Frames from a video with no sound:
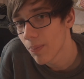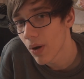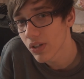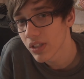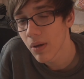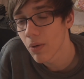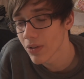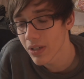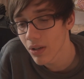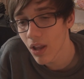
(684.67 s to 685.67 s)
it
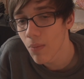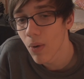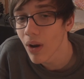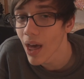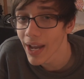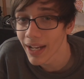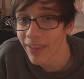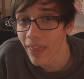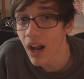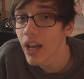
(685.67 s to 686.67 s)
was a lot more likely
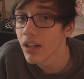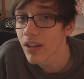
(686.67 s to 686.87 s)
that I could